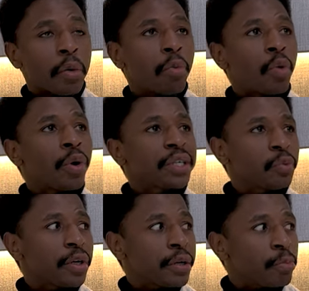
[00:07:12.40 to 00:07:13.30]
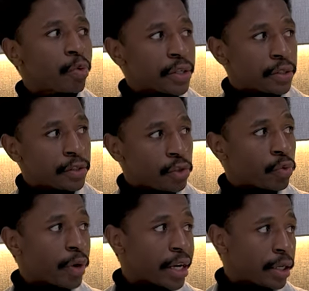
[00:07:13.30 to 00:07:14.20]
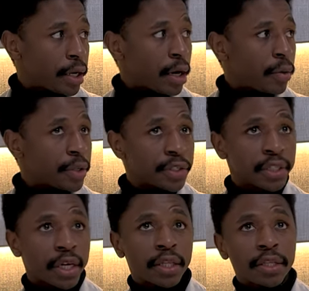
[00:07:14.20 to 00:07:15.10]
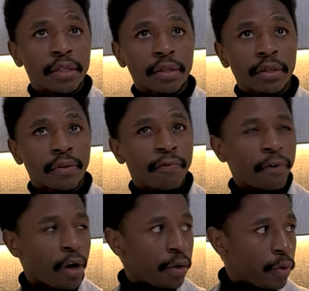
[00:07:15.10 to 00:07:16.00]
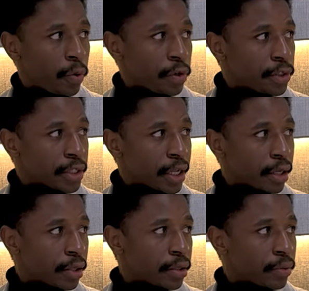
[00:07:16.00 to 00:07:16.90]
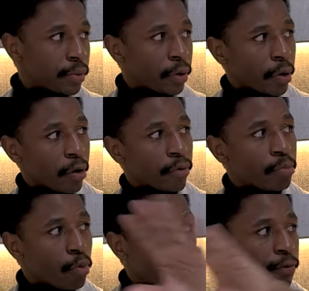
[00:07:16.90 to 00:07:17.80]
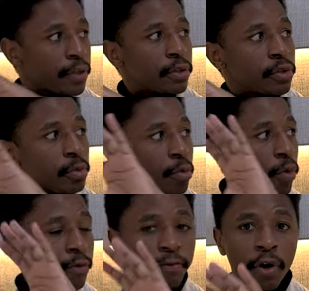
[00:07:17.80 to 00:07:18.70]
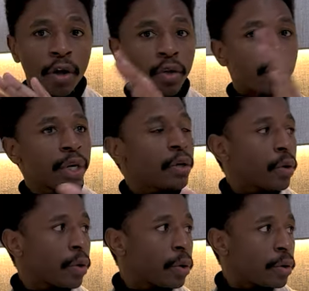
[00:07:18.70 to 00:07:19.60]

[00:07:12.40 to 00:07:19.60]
Well, what impresses you right now? Is it the followers? Is that, have we morphed into more following or?